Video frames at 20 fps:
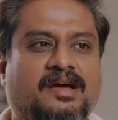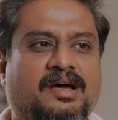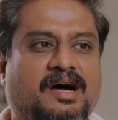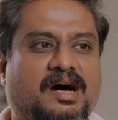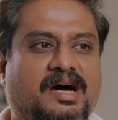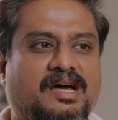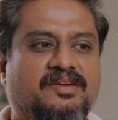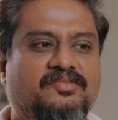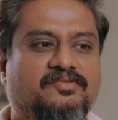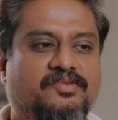
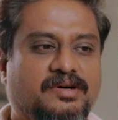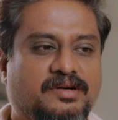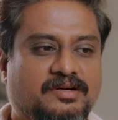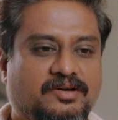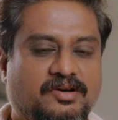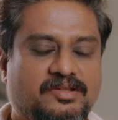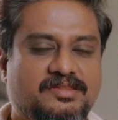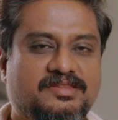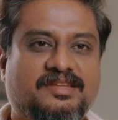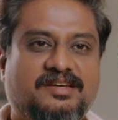I
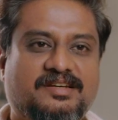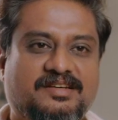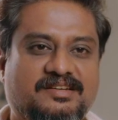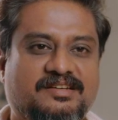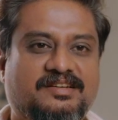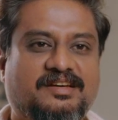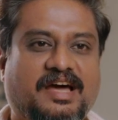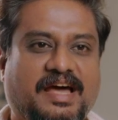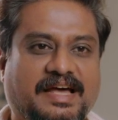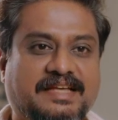work on
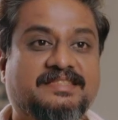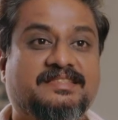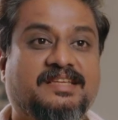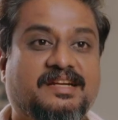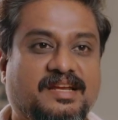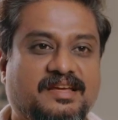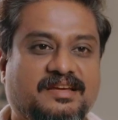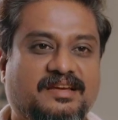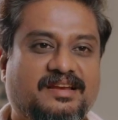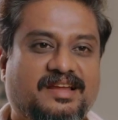the
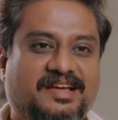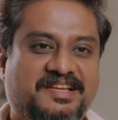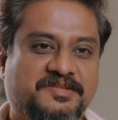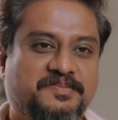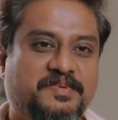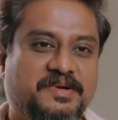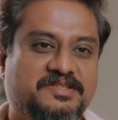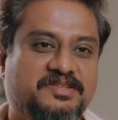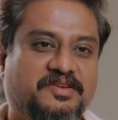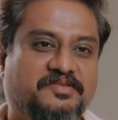aesthetical
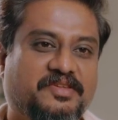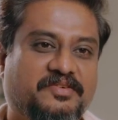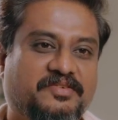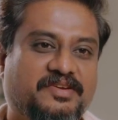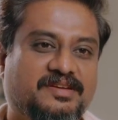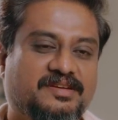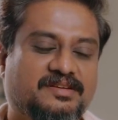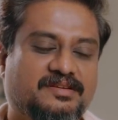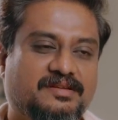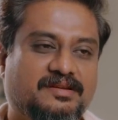aspects of the
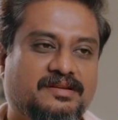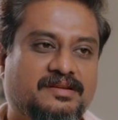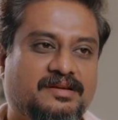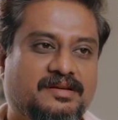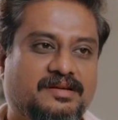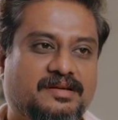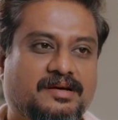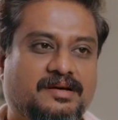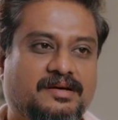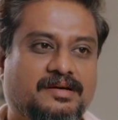vehicle,
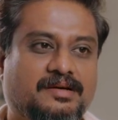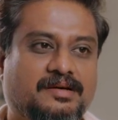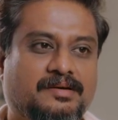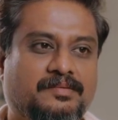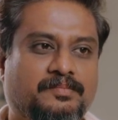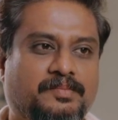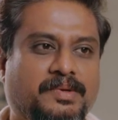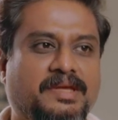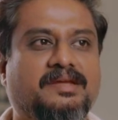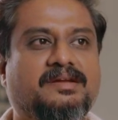
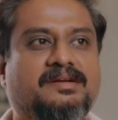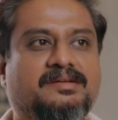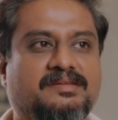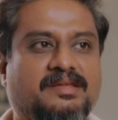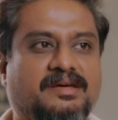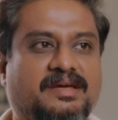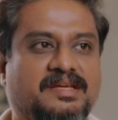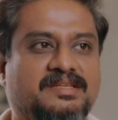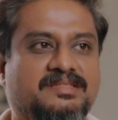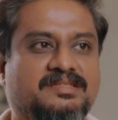be it
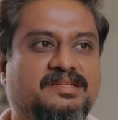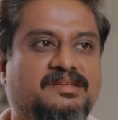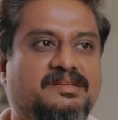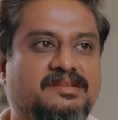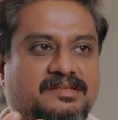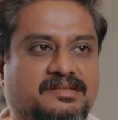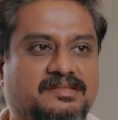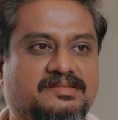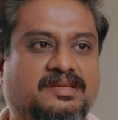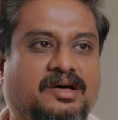the
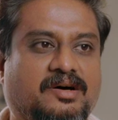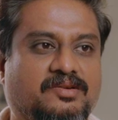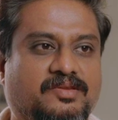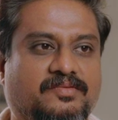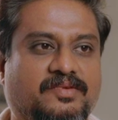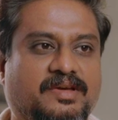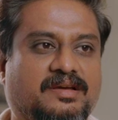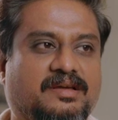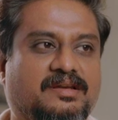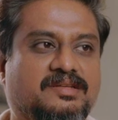exteriors, how
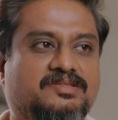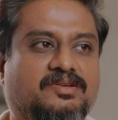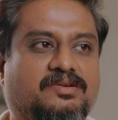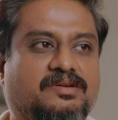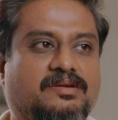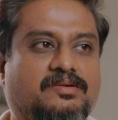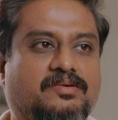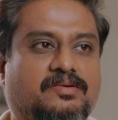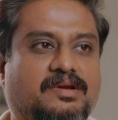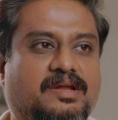the vehicle is going
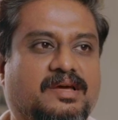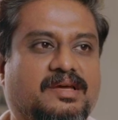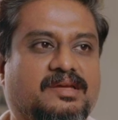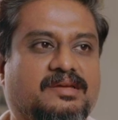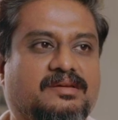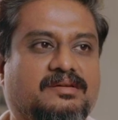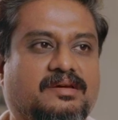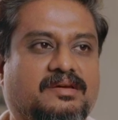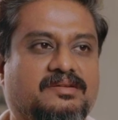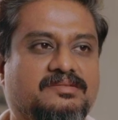to look
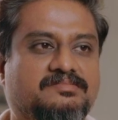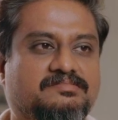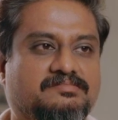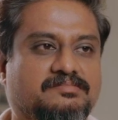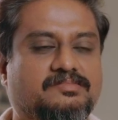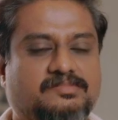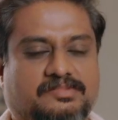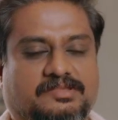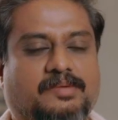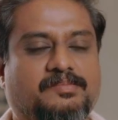like,
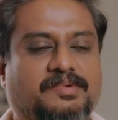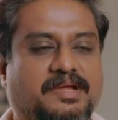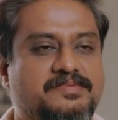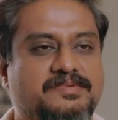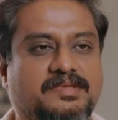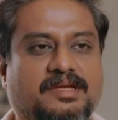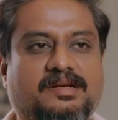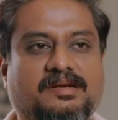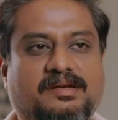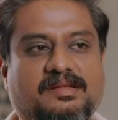and
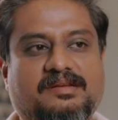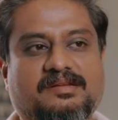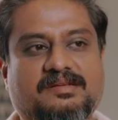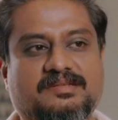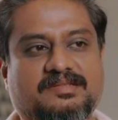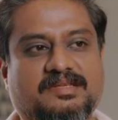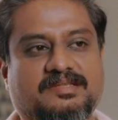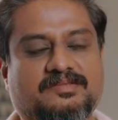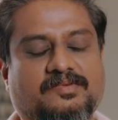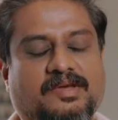sometimes the
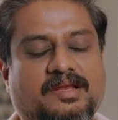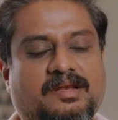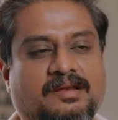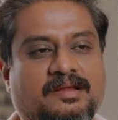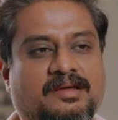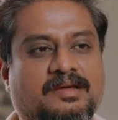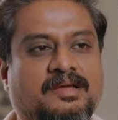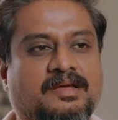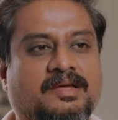interiors as well.